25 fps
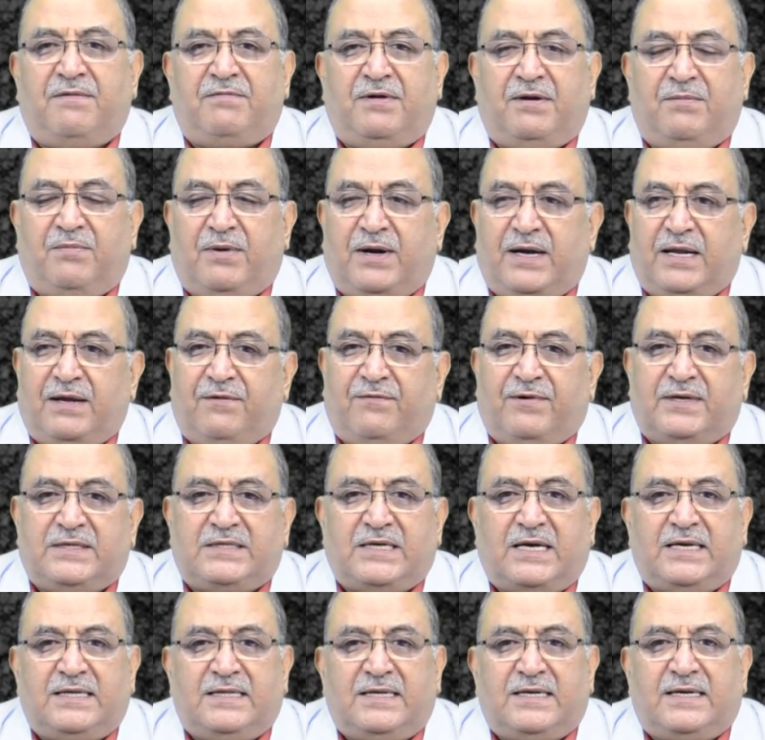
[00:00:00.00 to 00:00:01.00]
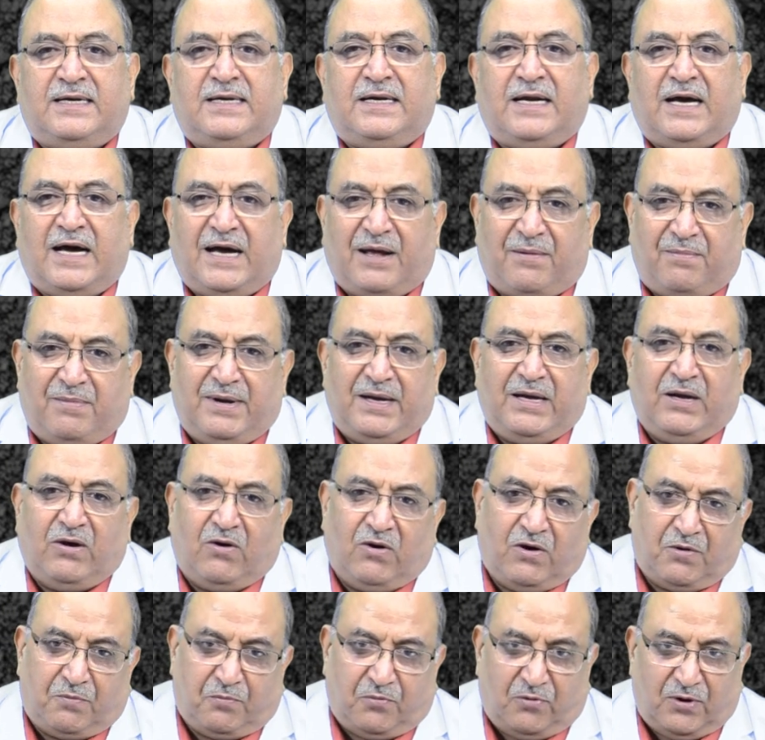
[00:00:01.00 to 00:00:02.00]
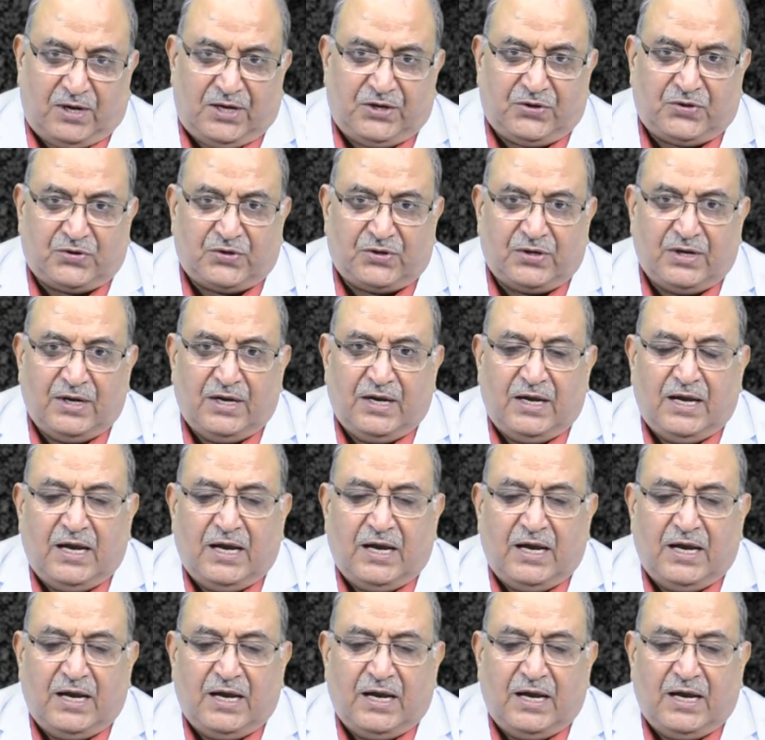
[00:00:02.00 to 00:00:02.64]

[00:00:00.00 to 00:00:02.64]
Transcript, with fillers: everybody was either in army or police